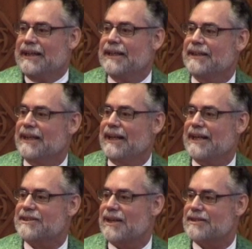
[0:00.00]
And then I
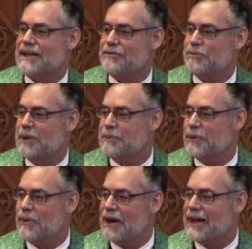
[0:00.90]
saw several people
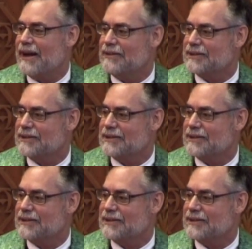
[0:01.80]
walk out.